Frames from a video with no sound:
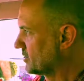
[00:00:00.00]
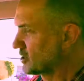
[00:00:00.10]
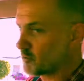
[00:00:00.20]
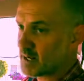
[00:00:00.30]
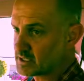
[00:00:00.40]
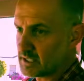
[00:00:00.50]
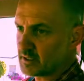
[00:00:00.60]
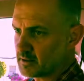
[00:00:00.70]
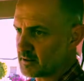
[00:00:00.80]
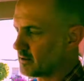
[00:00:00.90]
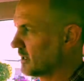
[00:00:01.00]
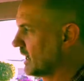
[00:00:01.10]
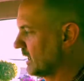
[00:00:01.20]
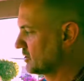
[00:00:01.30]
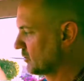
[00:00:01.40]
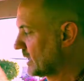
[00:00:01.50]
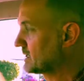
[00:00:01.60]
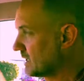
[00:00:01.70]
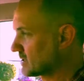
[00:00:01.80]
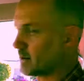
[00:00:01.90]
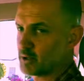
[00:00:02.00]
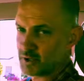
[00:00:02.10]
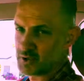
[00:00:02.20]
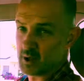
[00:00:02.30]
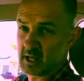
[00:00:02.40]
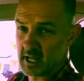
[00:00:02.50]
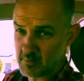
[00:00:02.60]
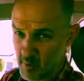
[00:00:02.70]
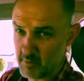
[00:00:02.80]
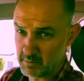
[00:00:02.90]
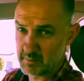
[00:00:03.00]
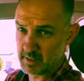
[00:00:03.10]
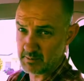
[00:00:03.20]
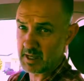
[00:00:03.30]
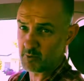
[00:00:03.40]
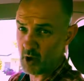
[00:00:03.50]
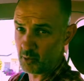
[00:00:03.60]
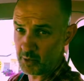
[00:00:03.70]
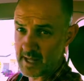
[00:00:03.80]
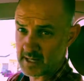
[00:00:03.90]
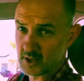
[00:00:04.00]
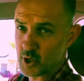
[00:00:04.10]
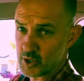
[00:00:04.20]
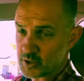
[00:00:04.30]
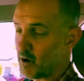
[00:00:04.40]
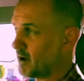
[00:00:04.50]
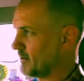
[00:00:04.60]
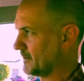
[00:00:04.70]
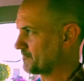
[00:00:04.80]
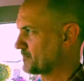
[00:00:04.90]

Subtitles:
directing directing someone else to do it. It'll probably be me role-playing a learner driver.